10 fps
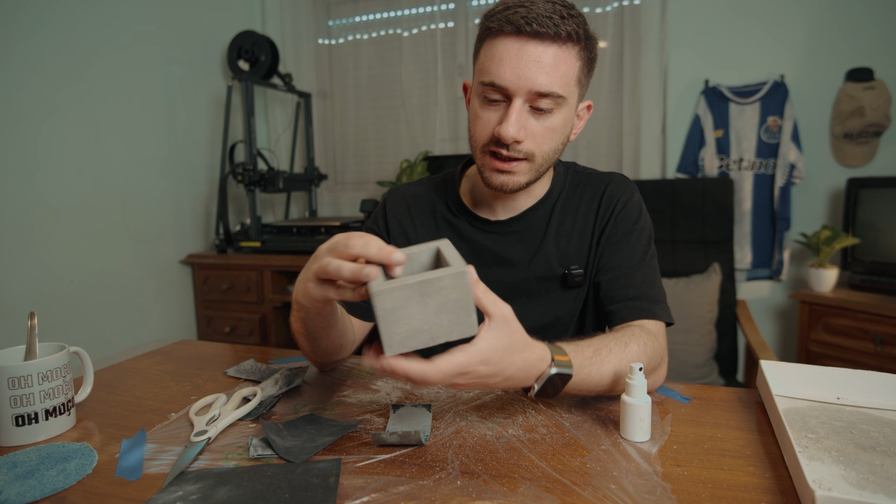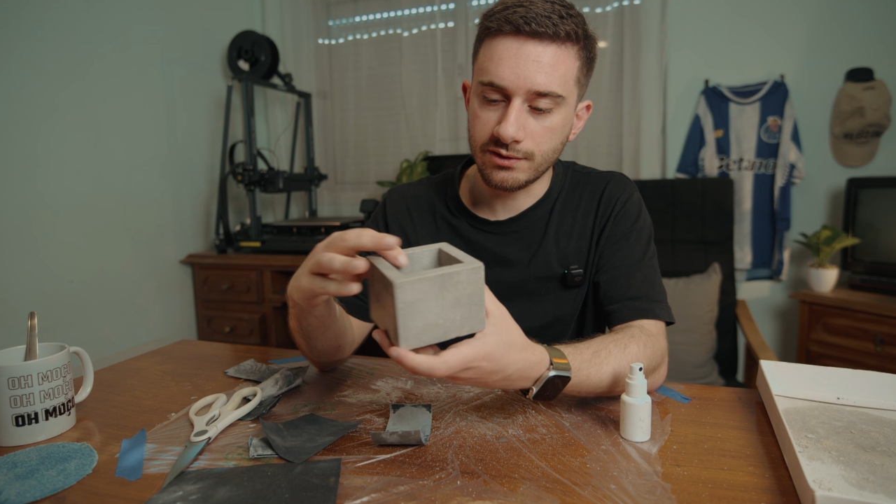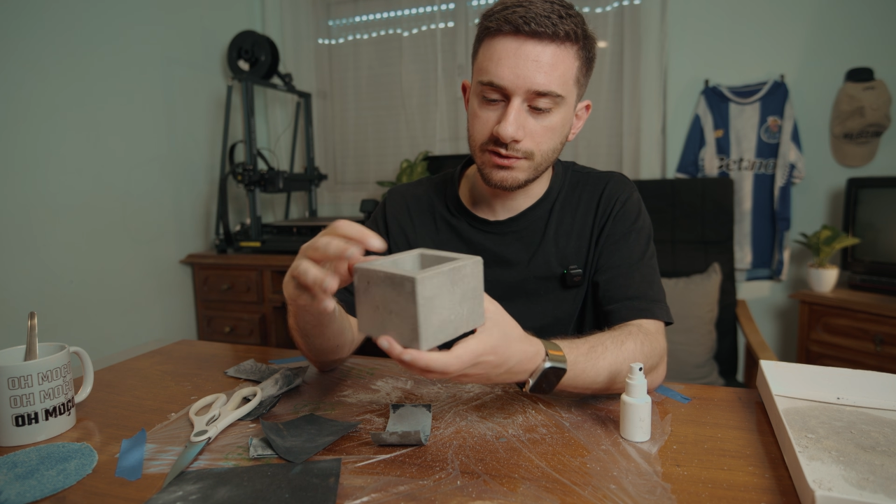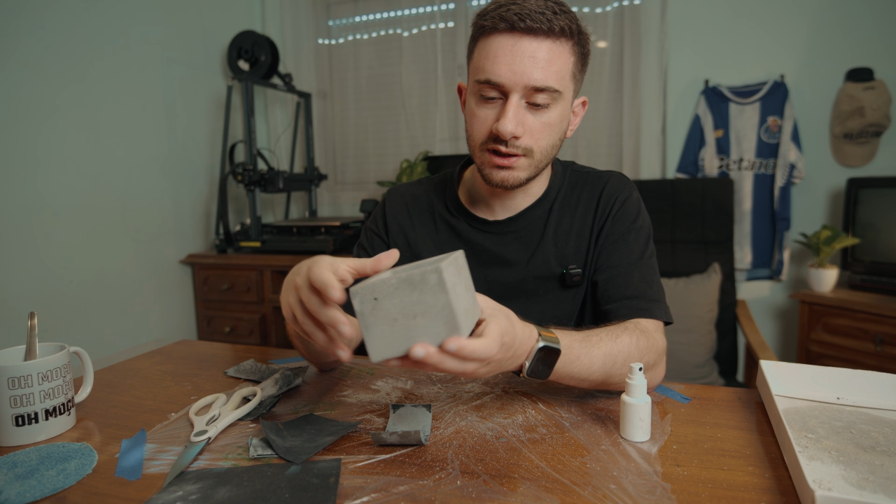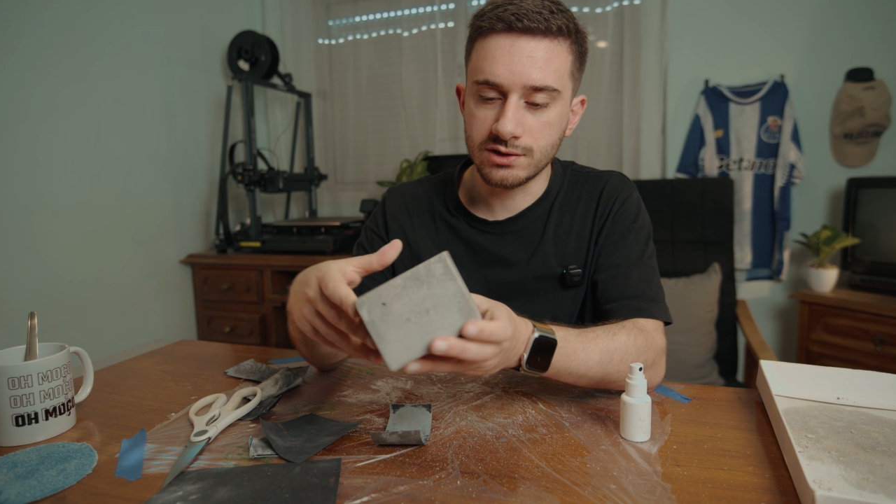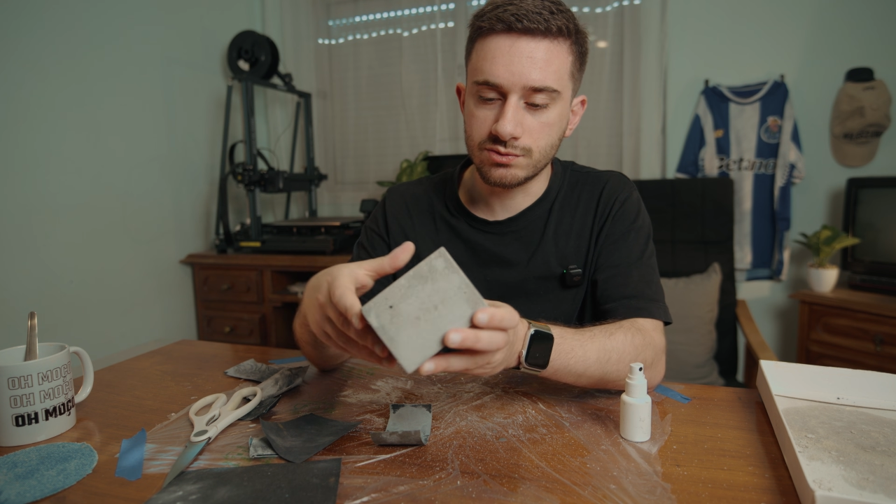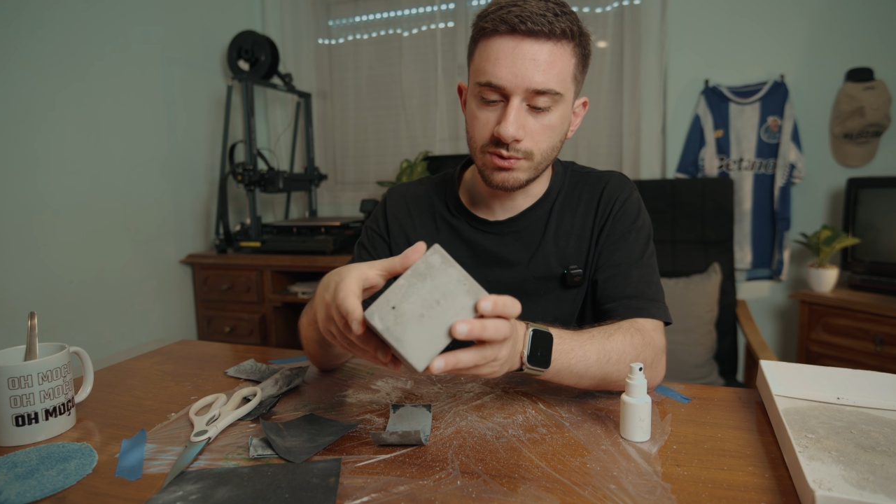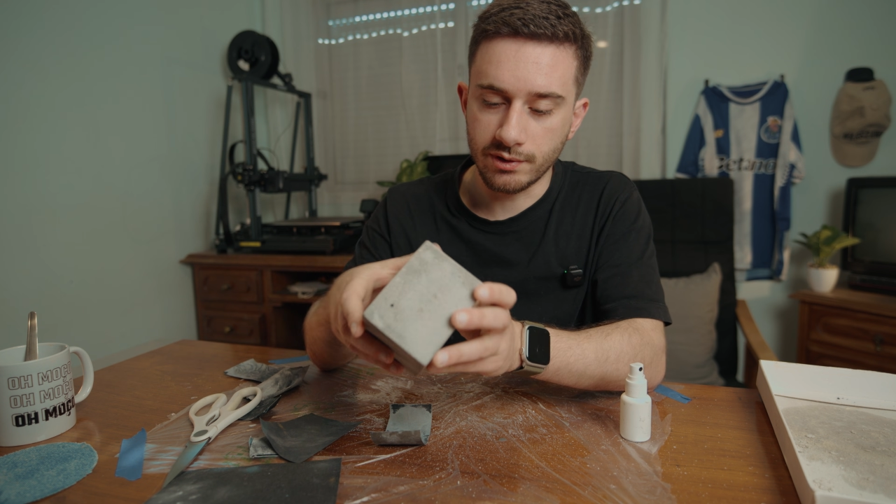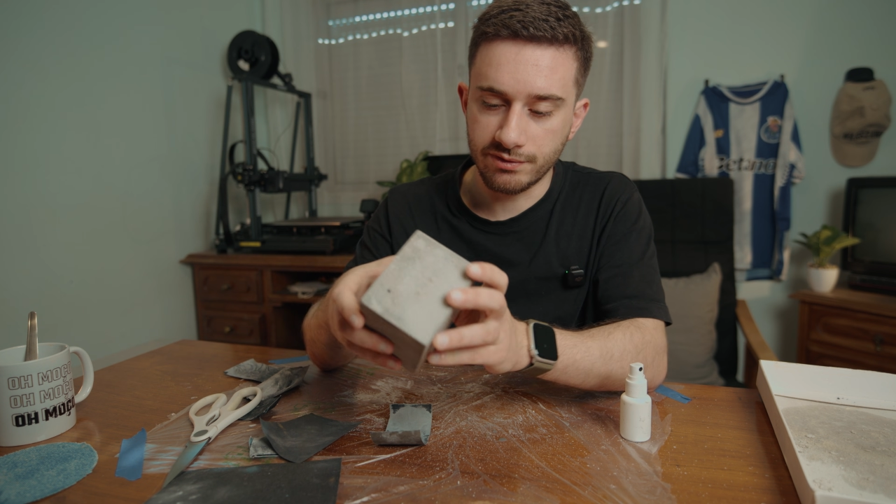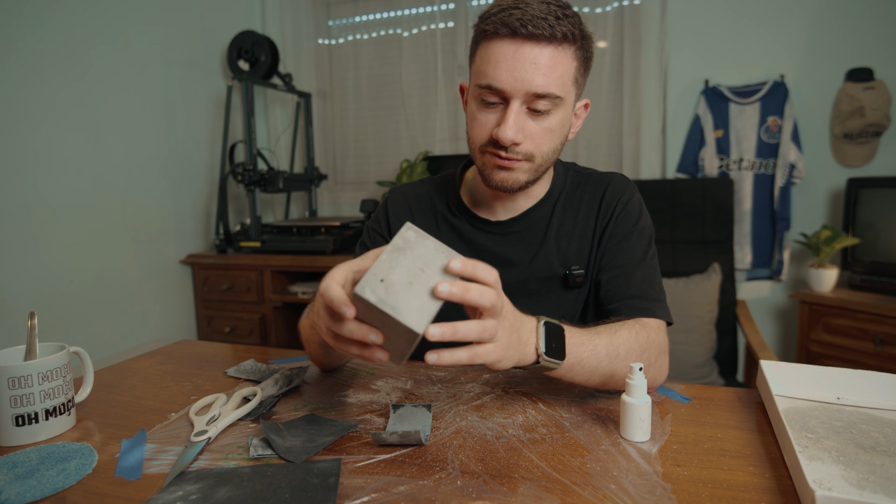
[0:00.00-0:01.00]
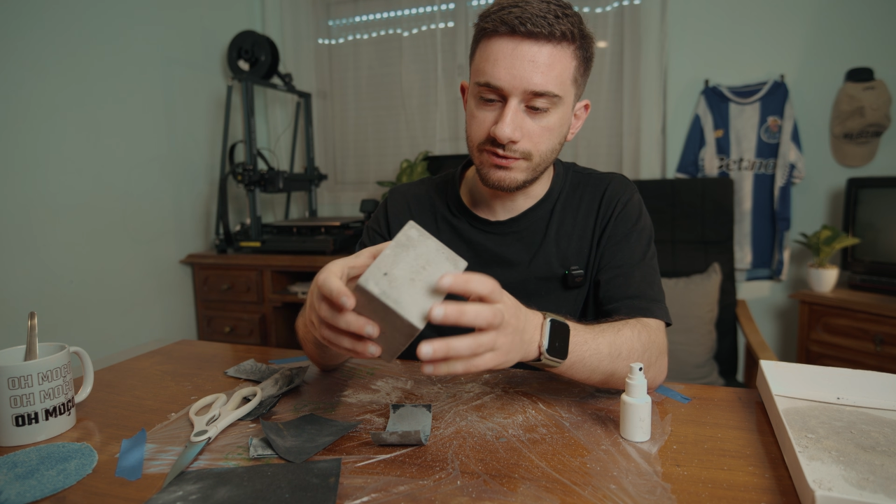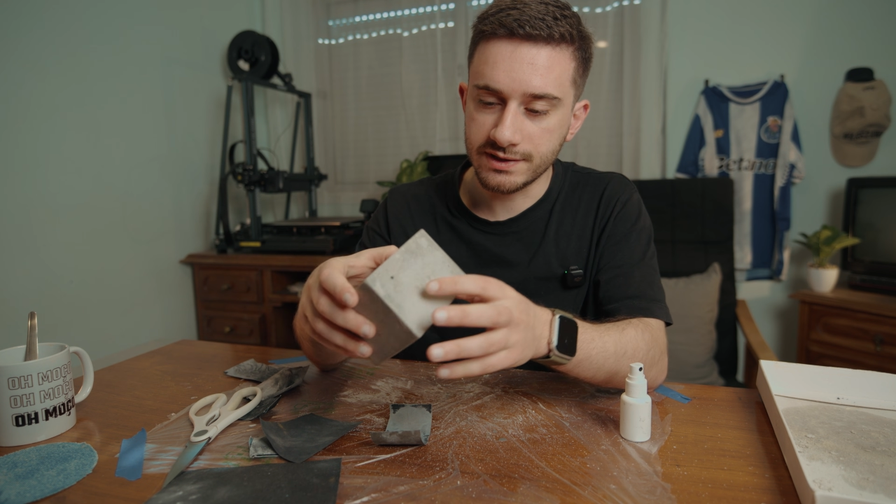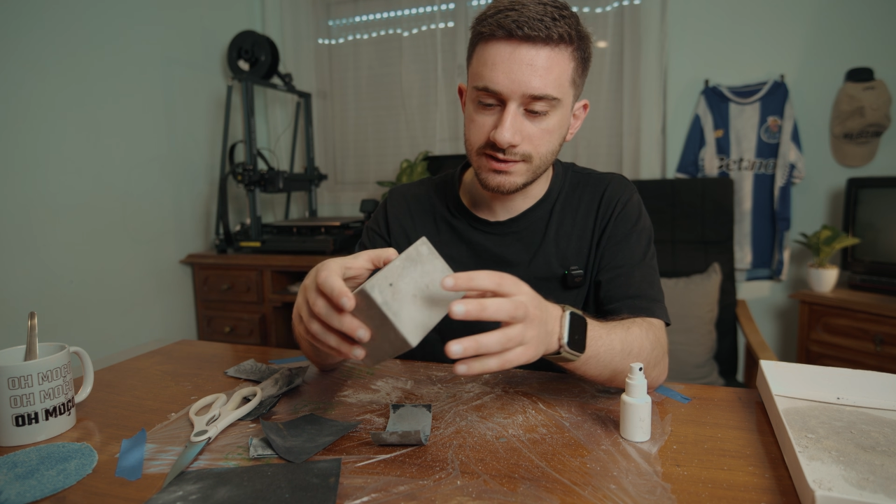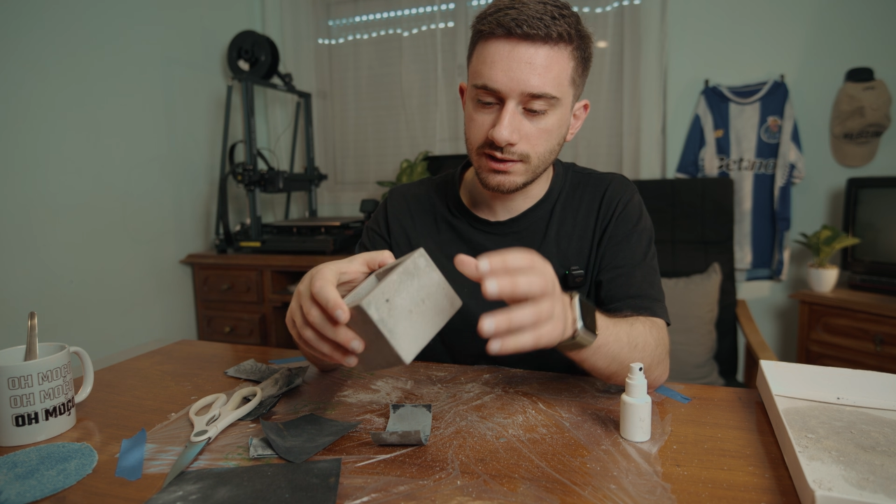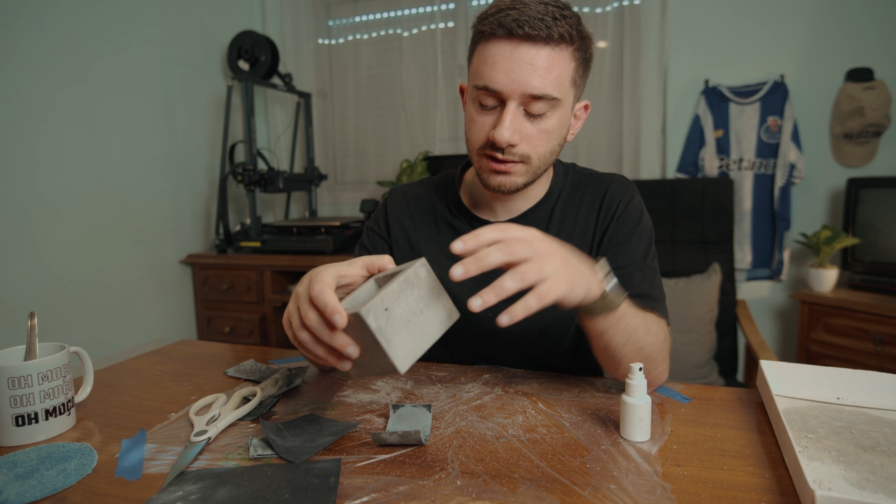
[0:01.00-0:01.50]
I don't think it's worth
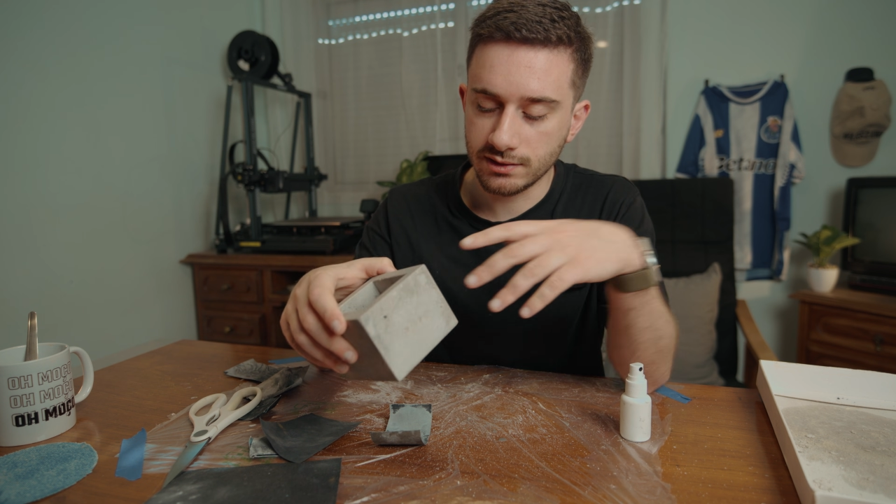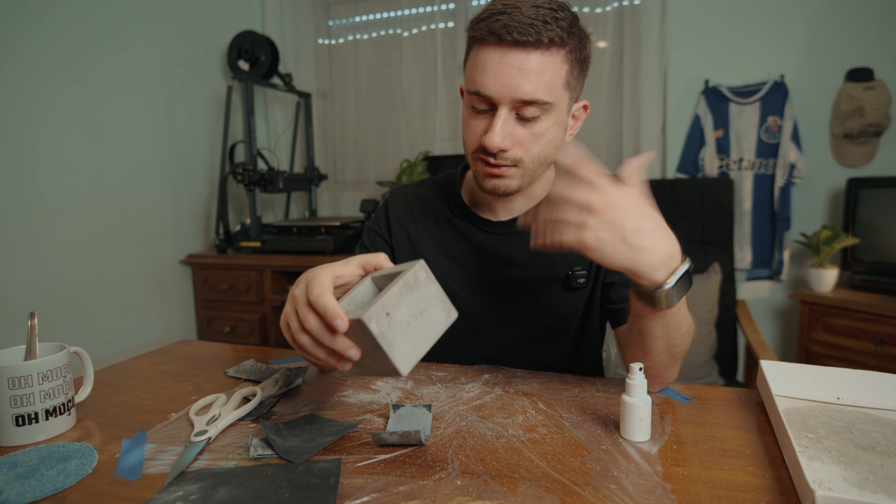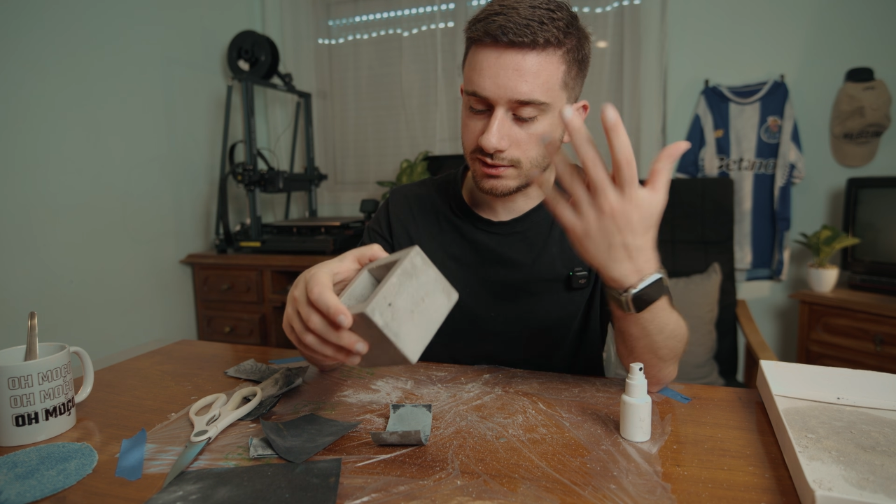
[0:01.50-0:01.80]
fixing.